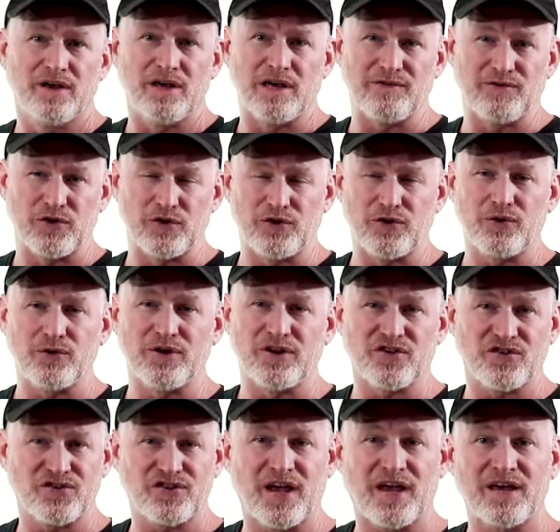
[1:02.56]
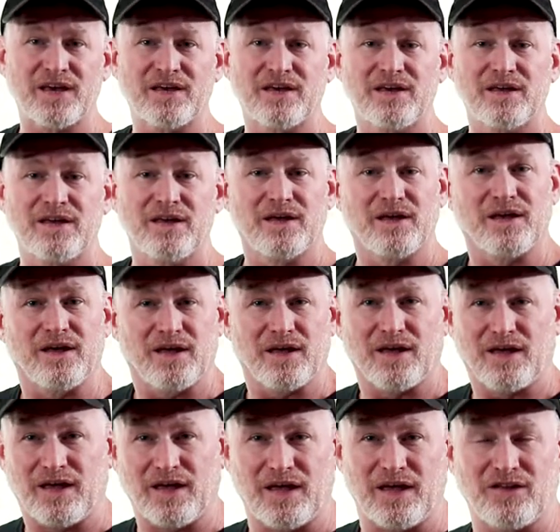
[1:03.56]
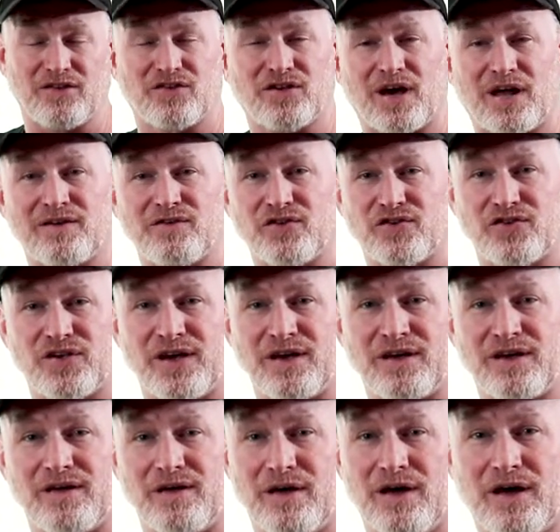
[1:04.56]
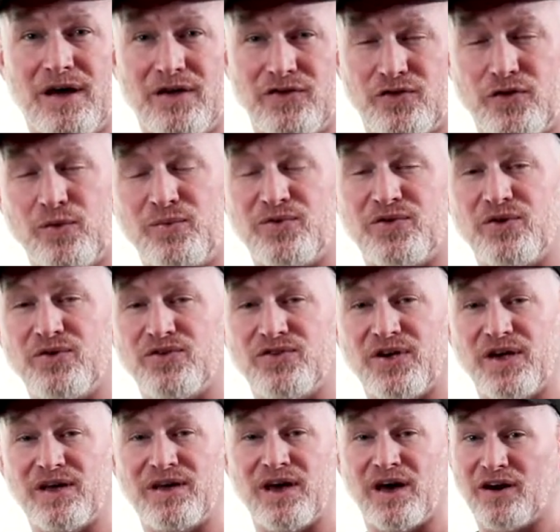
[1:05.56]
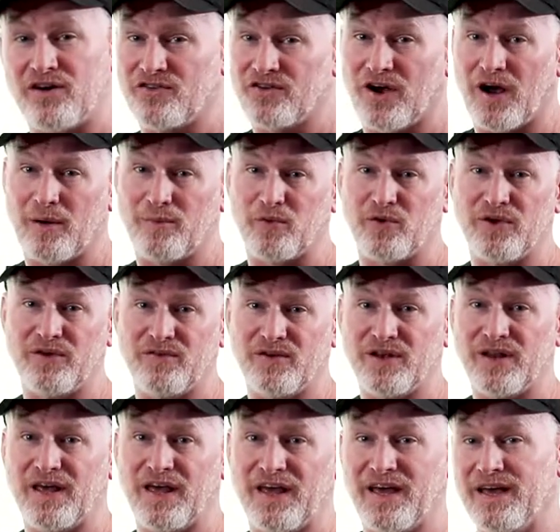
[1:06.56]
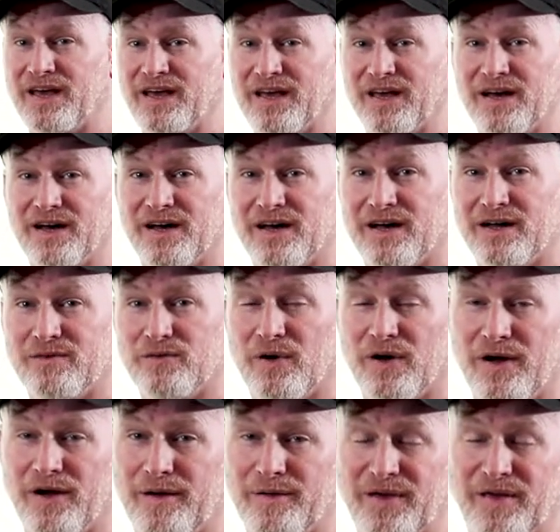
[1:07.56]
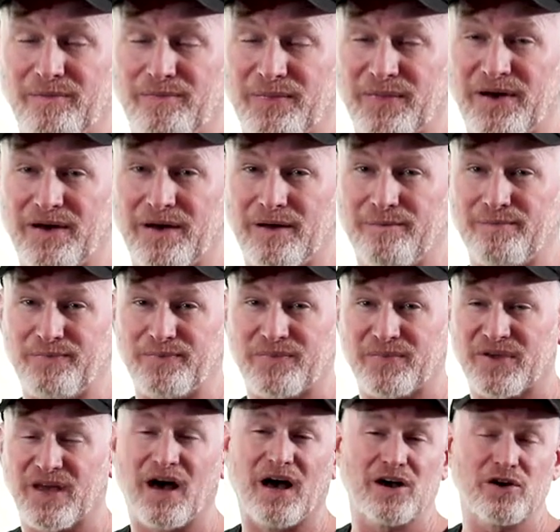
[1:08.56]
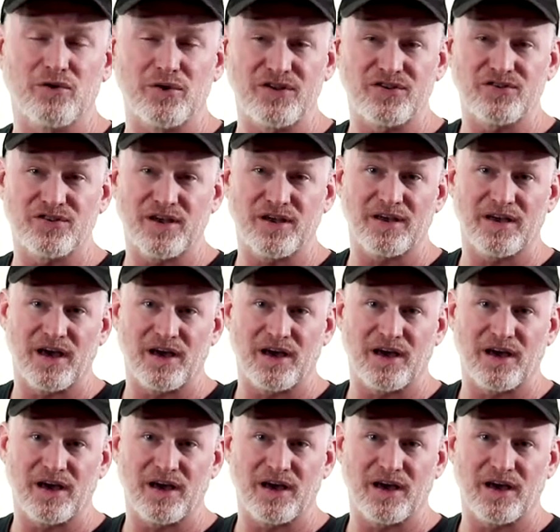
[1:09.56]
If you're doing a sink, inside of a sink, uh, soapstone sink countertop or even a, uh, uh, um, concrete sink